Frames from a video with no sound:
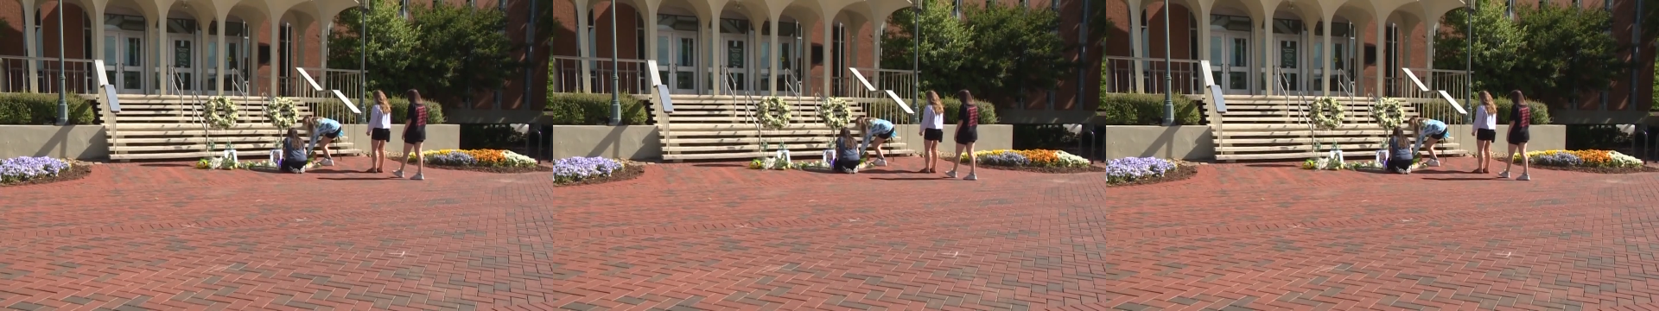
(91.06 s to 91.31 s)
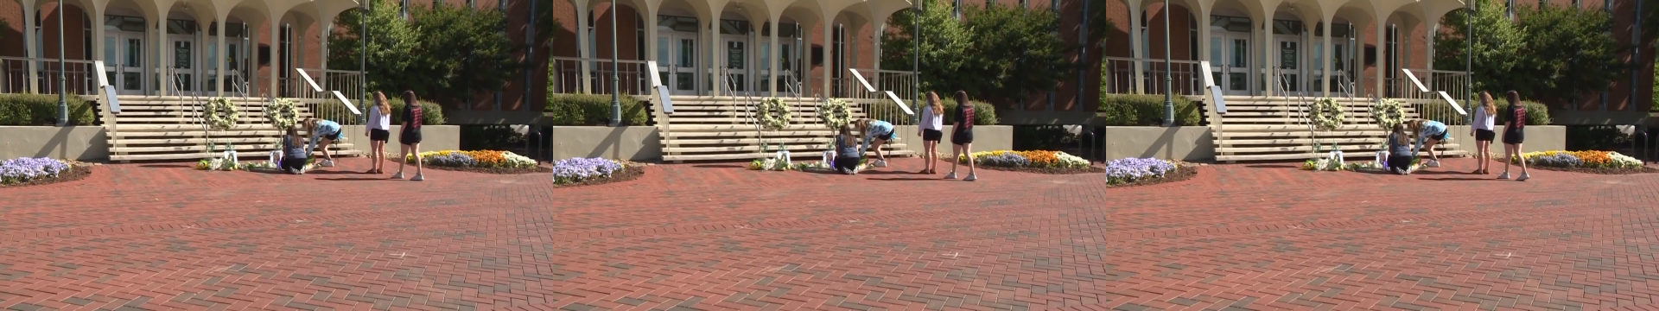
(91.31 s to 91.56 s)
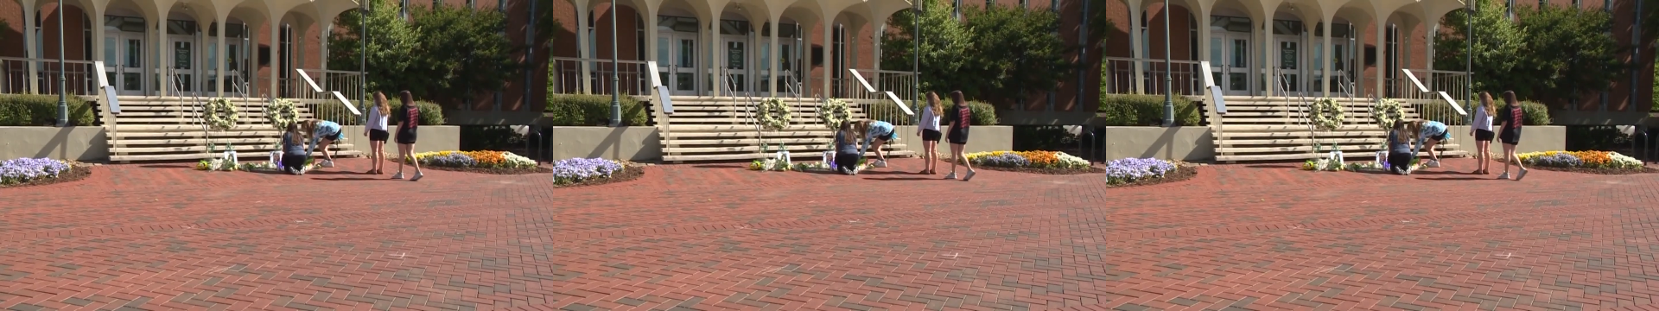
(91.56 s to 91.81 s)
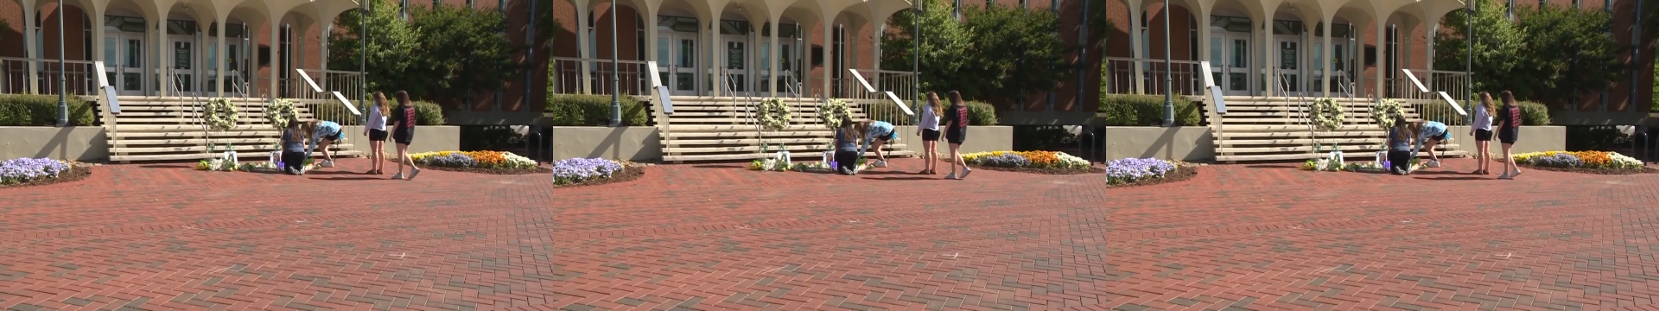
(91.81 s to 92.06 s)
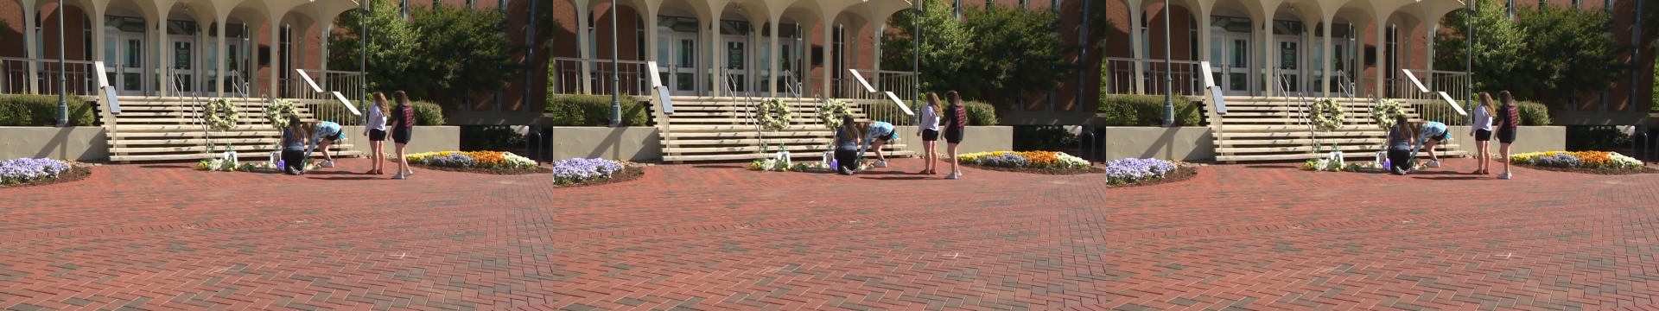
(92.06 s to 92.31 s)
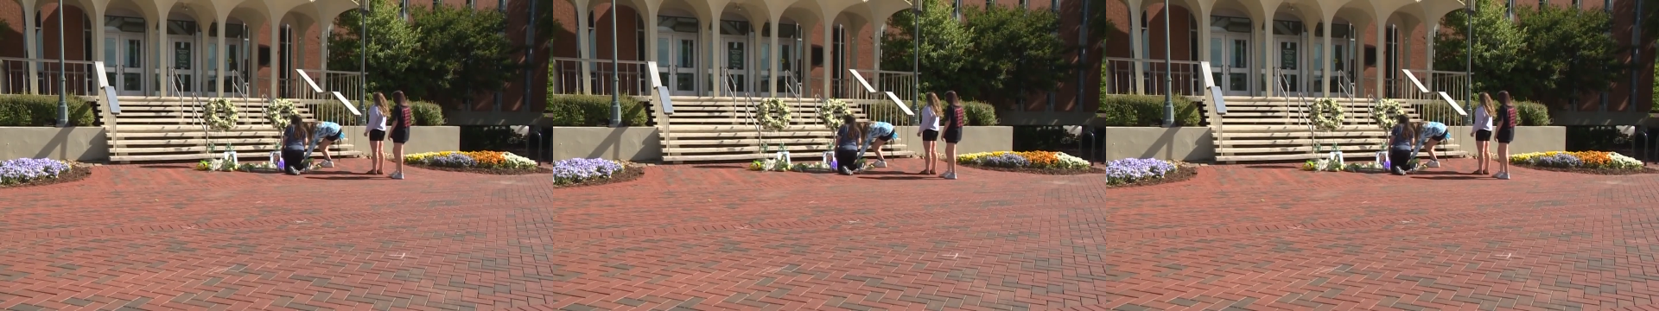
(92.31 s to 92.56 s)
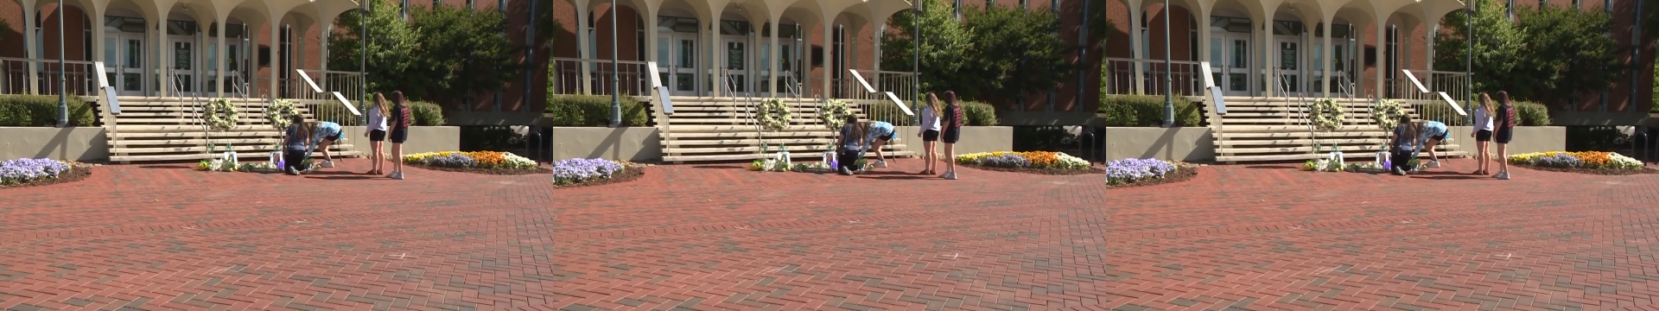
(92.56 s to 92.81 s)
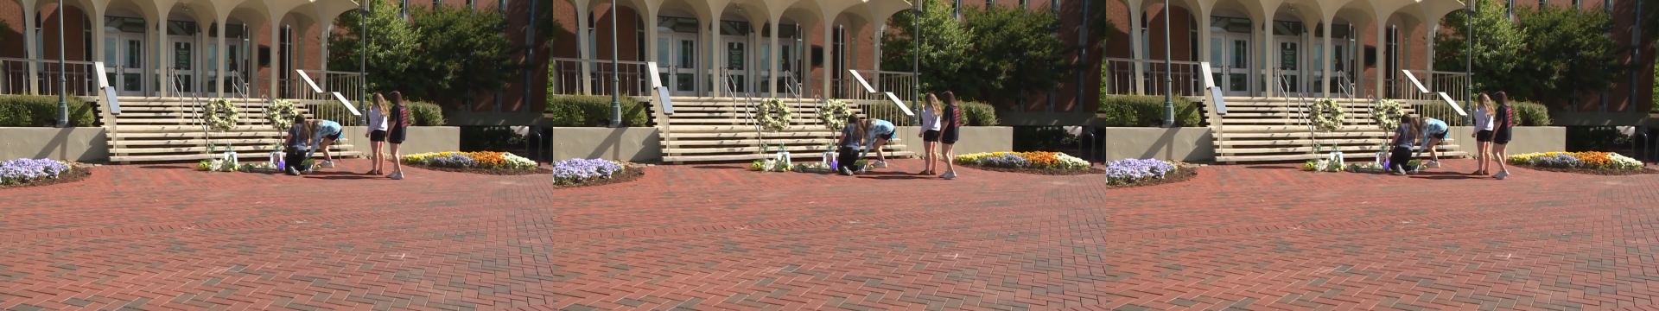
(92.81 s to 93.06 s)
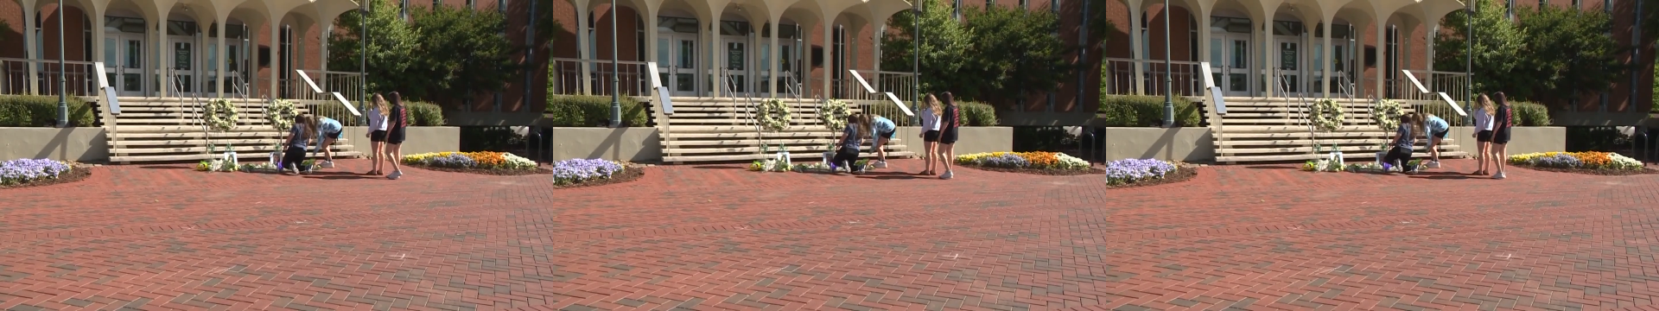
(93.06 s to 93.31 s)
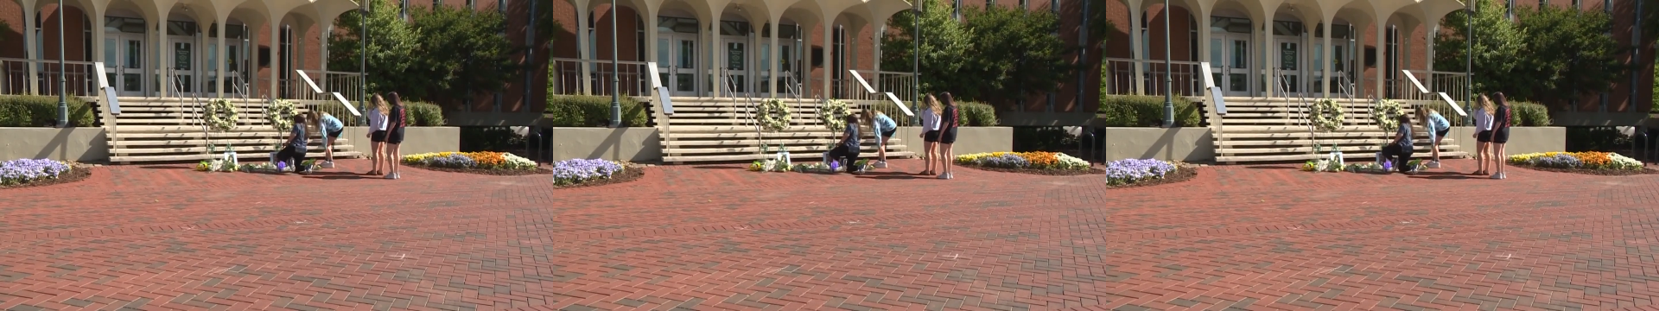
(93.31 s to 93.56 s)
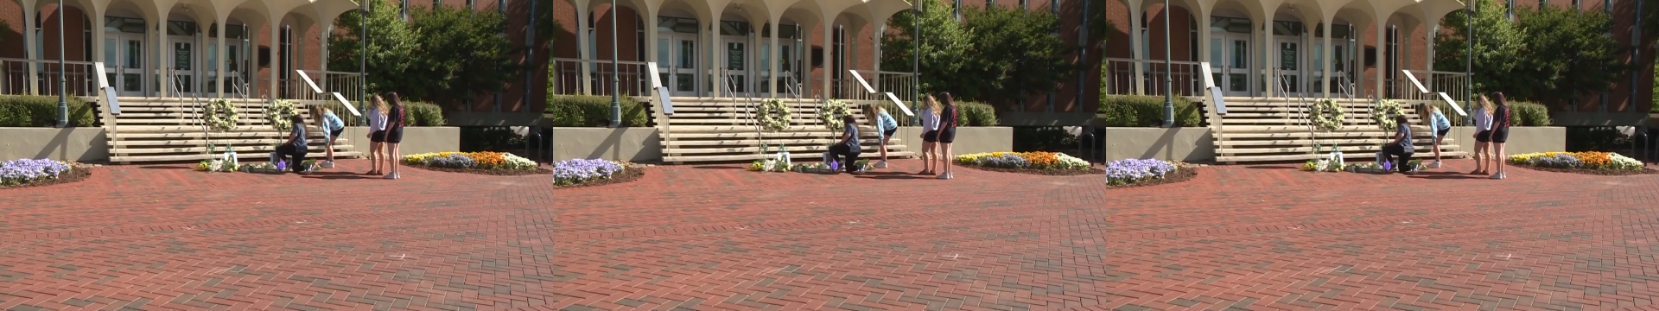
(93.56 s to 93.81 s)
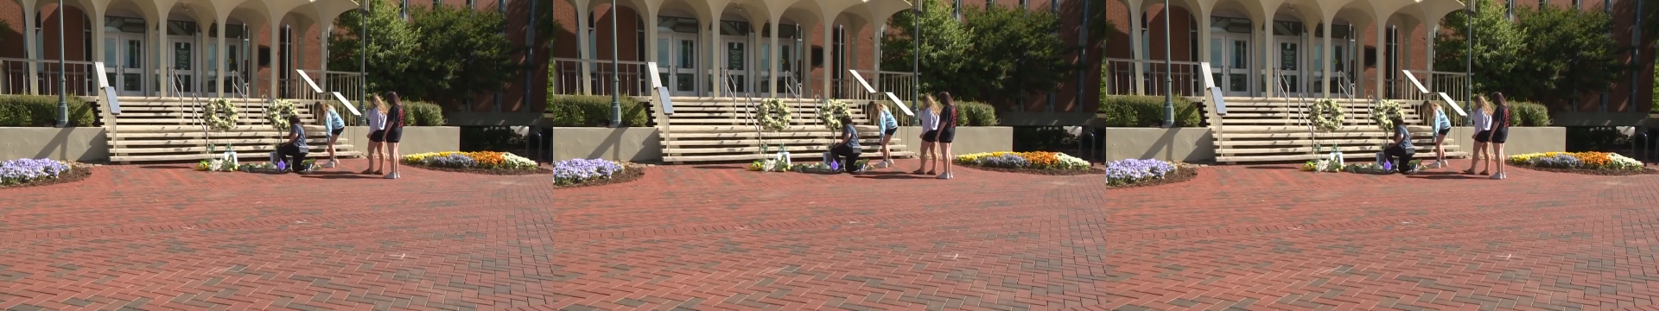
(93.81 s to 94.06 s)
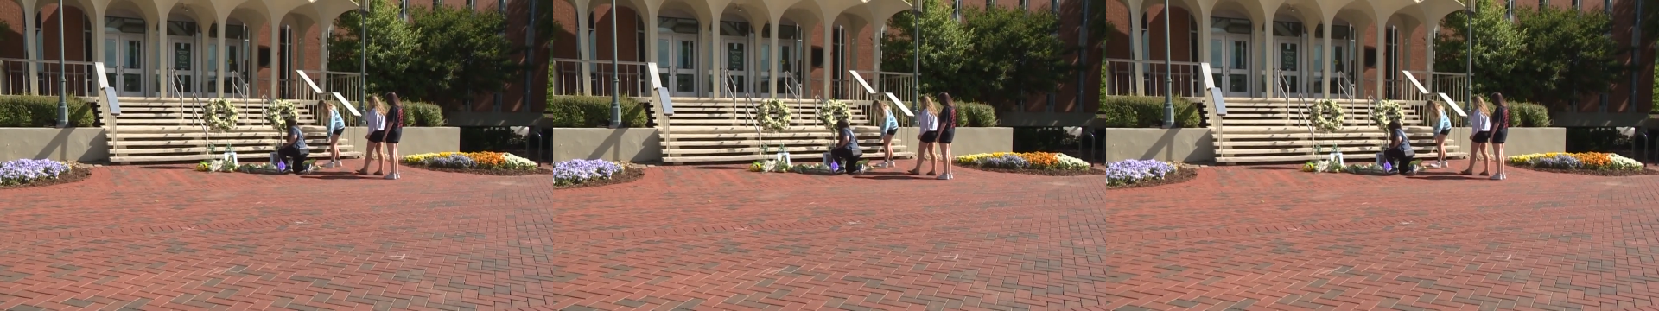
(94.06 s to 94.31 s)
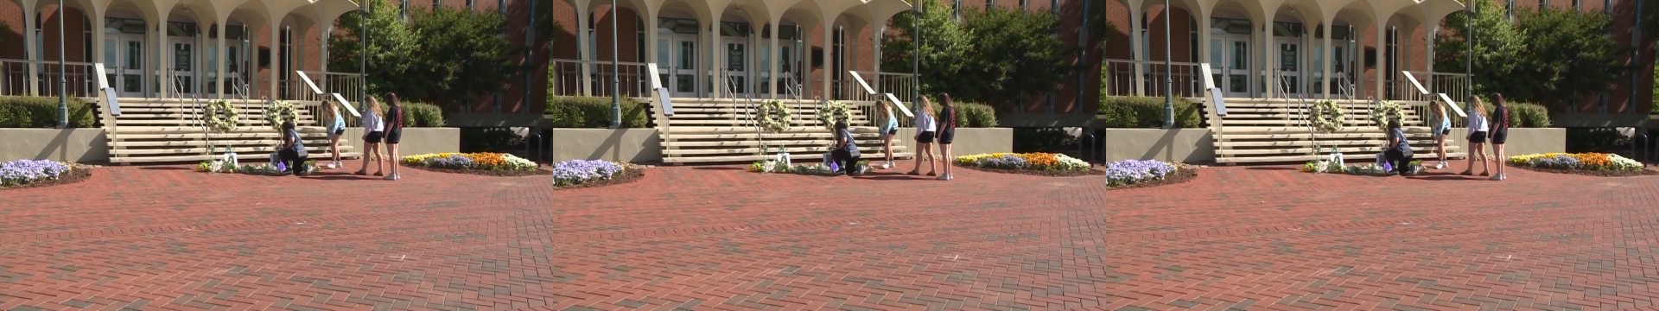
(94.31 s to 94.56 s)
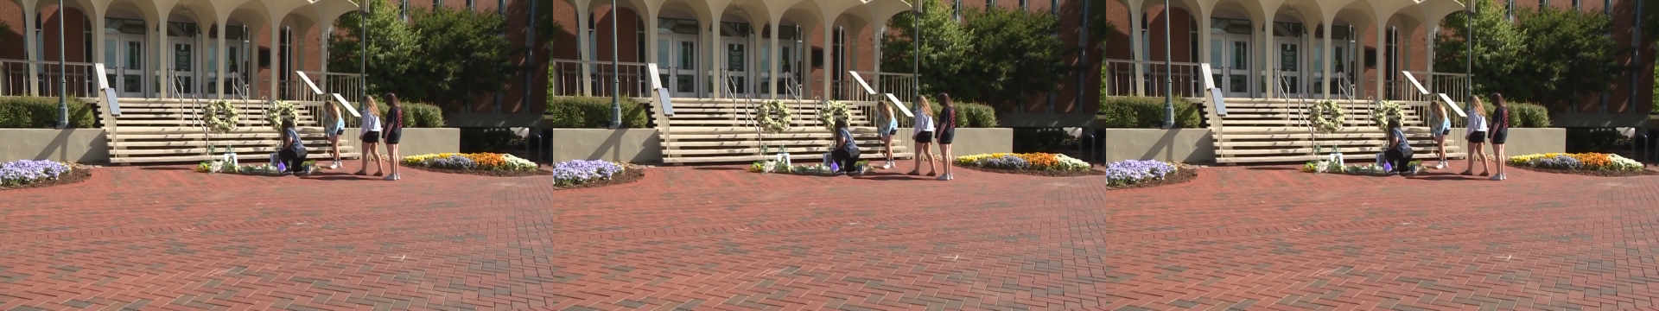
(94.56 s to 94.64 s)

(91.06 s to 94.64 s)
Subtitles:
[unreadable: no face in view]